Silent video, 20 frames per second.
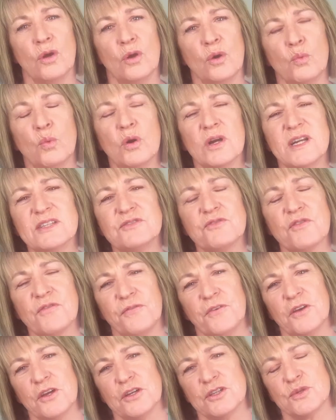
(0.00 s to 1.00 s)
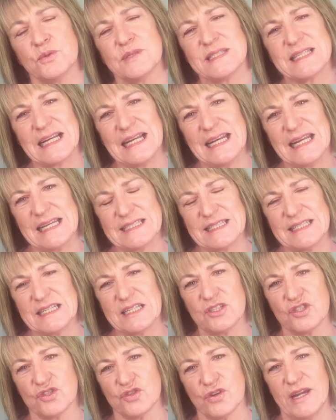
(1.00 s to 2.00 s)
What is referred to as classic
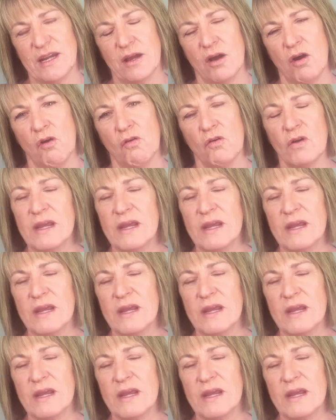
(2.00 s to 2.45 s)
Stringhalt